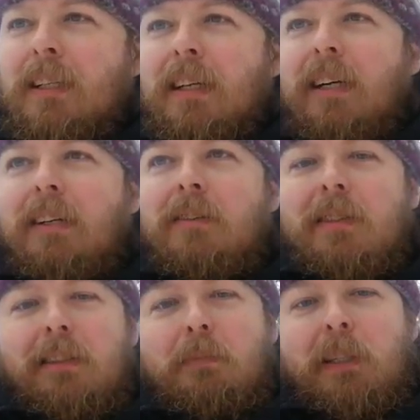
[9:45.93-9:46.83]
I don't
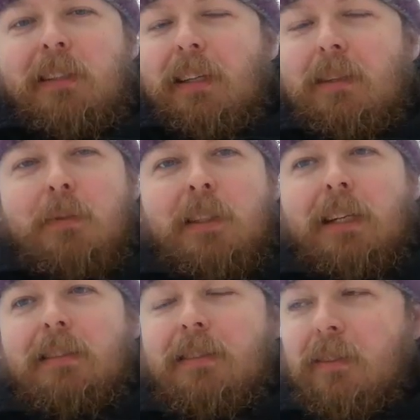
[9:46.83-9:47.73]
expect anyone
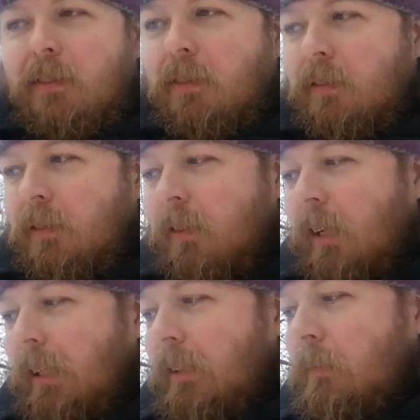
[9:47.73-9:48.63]
else to
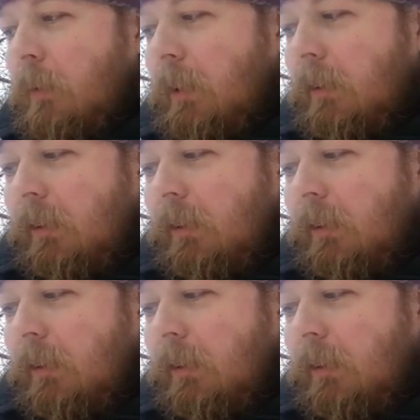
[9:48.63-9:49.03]
like them, but